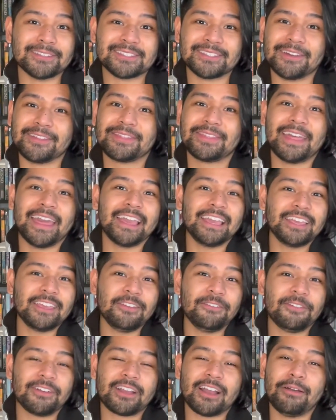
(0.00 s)
So thank
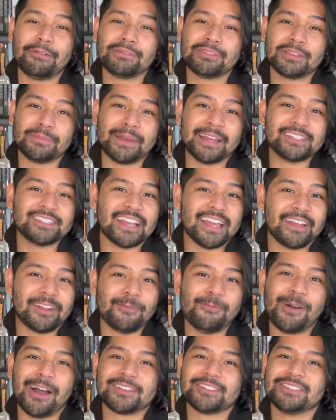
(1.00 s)
you for coming to my channel
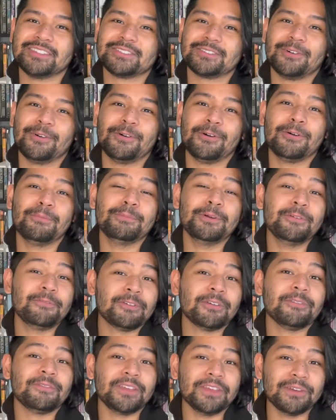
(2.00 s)
and watching this whole
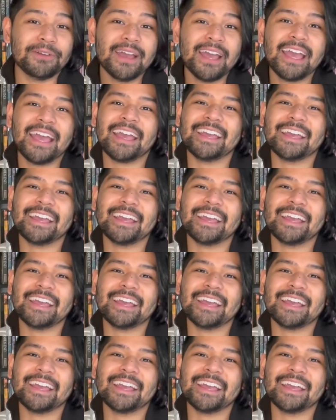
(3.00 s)
movie review.